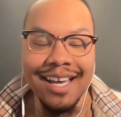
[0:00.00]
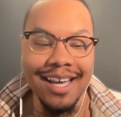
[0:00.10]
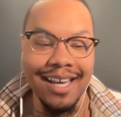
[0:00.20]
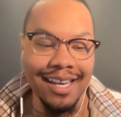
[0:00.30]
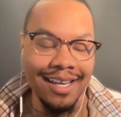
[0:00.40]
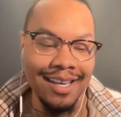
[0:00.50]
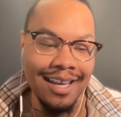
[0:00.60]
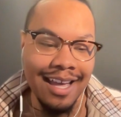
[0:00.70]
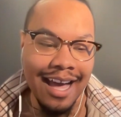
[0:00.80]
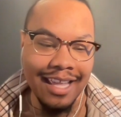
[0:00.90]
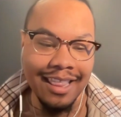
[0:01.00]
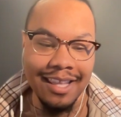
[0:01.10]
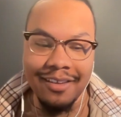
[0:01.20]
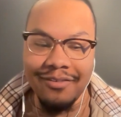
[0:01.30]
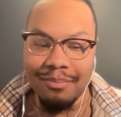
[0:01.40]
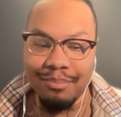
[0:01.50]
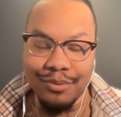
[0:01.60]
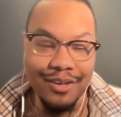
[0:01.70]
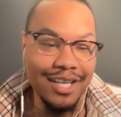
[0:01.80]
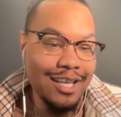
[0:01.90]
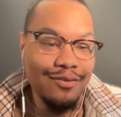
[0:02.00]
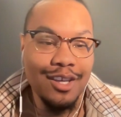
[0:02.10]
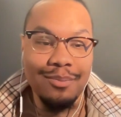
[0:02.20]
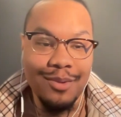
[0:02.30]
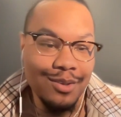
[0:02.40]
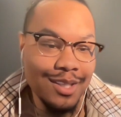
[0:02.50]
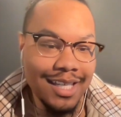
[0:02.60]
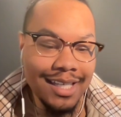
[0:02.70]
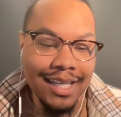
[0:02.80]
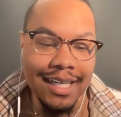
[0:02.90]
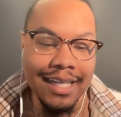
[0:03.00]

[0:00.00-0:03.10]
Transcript: I live, breathe community.